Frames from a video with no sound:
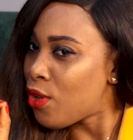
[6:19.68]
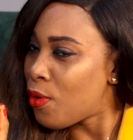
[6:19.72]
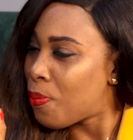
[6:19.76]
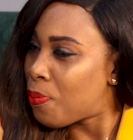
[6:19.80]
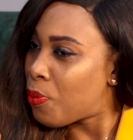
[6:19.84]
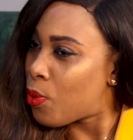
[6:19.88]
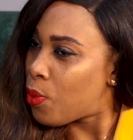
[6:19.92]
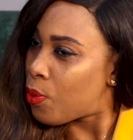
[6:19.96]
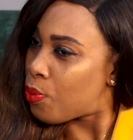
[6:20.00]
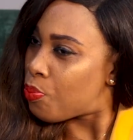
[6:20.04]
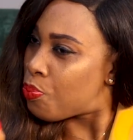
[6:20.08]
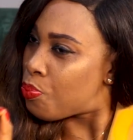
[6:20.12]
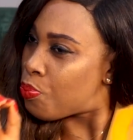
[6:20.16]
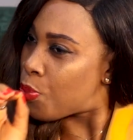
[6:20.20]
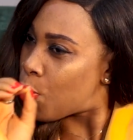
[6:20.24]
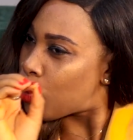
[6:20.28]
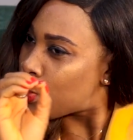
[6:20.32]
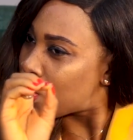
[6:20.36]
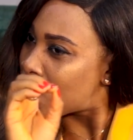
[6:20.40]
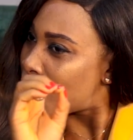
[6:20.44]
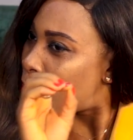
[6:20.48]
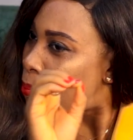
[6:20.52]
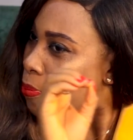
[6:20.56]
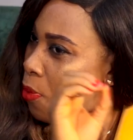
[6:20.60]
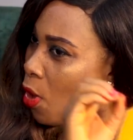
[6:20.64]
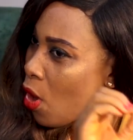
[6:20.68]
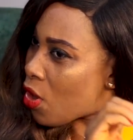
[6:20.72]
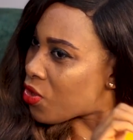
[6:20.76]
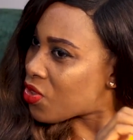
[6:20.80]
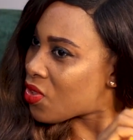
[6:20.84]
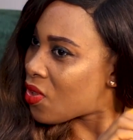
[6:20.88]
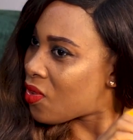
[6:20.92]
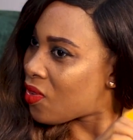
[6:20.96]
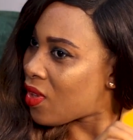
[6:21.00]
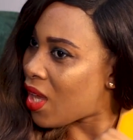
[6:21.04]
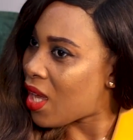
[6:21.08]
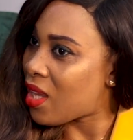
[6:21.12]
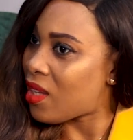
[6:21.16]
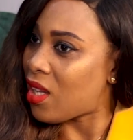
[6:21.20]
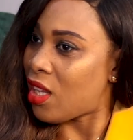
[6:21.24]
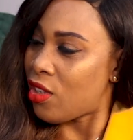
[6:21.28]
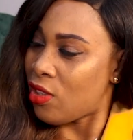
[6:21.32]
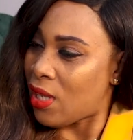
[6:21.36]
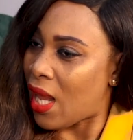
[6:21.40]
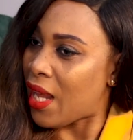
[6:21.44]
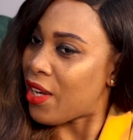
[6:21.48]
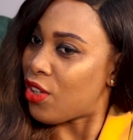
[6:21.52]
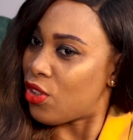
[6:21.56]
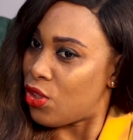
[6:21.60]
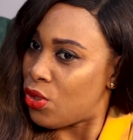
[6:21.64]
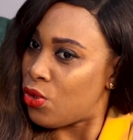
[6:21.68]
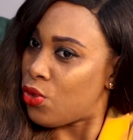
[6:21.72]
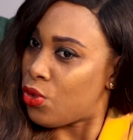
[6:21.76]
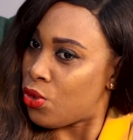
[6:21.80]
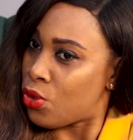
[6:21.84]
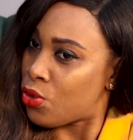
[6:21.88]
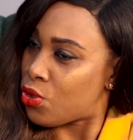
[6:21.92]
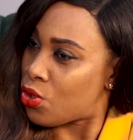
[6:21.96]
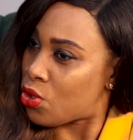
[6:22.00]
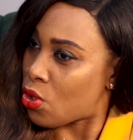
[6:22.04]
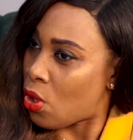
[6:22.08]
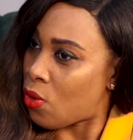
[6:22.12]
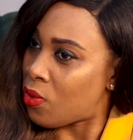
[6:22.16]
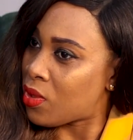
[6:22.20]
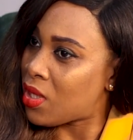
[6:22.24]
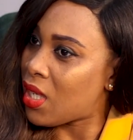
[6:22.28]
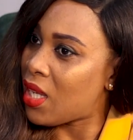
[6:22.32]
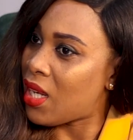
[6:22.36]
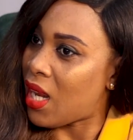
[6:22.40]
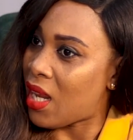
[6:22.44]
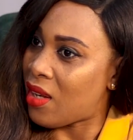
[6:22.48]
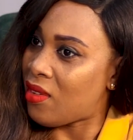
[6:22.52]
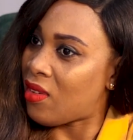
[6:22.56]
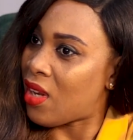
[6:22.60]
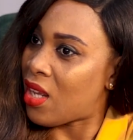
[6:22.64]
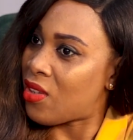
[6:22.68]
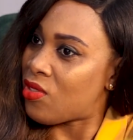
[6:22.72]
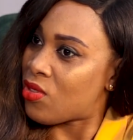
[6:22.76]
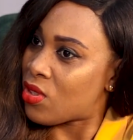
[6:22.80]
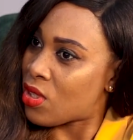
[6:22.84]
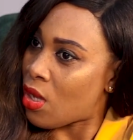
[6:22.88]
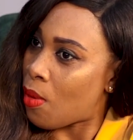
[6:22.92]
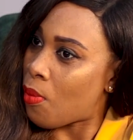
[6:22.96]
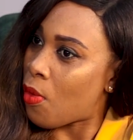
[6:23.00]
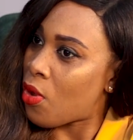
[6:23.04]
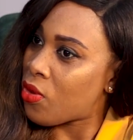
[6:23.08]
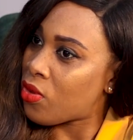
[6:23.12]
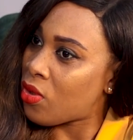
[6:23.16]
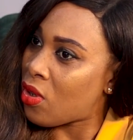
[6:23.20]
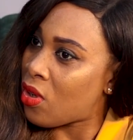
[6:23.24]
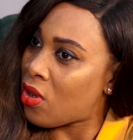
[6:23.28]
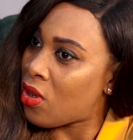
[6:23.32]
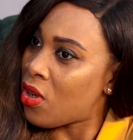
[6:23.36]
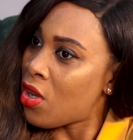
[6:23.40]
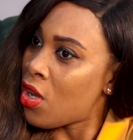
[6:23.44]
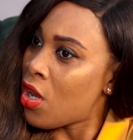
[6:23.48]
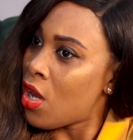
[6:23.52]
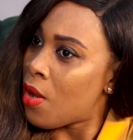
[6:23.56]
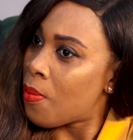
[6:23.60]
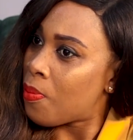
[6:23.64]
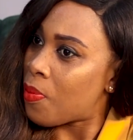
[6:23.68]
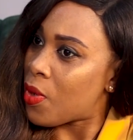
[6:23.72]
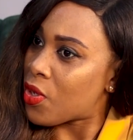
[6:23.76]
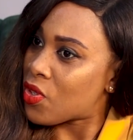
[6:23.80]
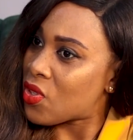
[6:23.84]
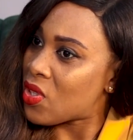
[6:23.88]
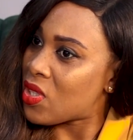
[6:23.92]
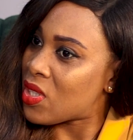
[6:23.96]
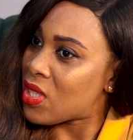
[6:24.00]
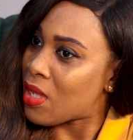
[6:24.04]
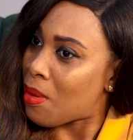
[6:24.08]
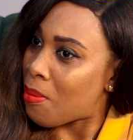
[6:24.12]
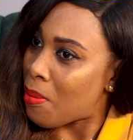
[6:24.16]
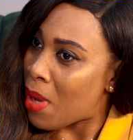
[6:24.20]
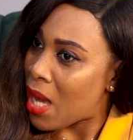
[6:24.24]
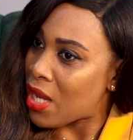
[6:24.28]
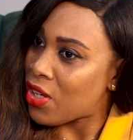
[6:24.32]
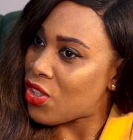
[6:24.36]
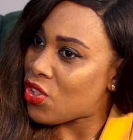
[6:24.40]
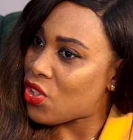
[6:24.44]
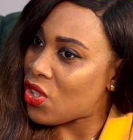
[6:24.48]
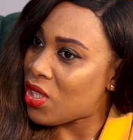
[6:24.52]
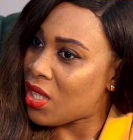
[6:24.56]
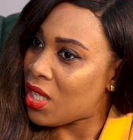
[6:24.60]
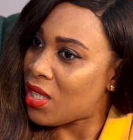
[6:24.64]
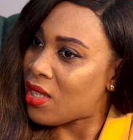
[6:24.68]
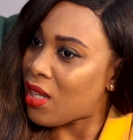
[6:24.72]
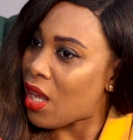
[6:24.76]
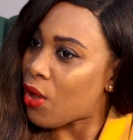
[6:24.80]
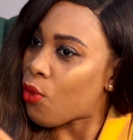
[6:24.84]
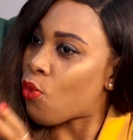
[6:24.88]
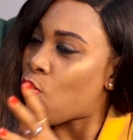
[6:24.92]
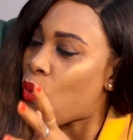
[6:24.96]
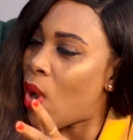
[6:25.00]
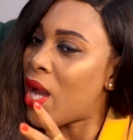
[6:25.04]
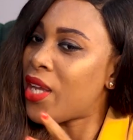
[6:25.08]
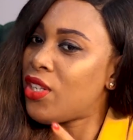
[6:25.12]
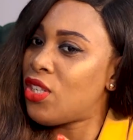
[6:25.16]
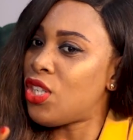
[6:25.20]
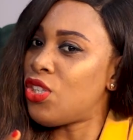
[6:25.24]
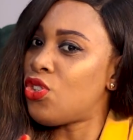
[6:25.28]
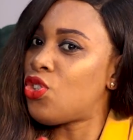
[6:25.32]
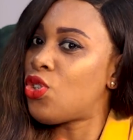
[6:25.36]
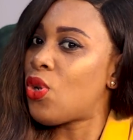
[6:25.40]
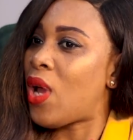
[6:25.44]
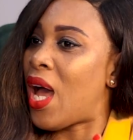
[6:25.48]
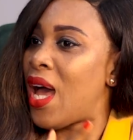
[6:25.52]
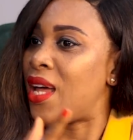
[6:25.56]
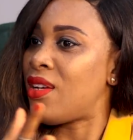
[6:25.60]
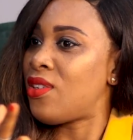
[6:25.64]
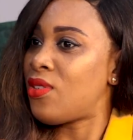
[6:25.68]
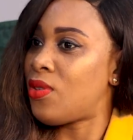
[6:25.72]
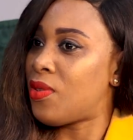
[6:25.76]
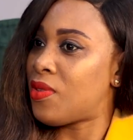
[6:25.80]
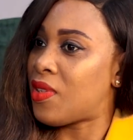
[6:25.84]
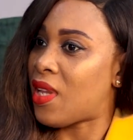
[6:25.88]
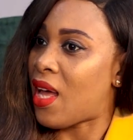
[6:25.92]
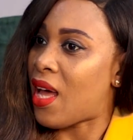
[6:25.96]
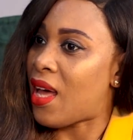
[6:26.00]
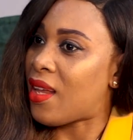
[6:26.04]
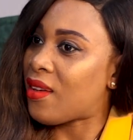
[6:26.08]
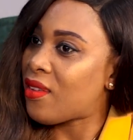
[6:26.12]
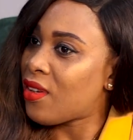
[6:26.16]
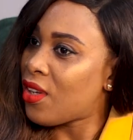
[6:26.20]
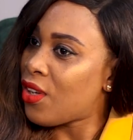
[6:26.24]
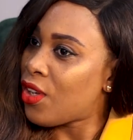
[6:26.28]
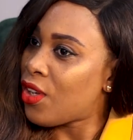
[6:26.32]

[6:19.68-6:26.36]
you put a pause on that? Like you sold it, and then some other persons are managing it. Like, why didn't you handle that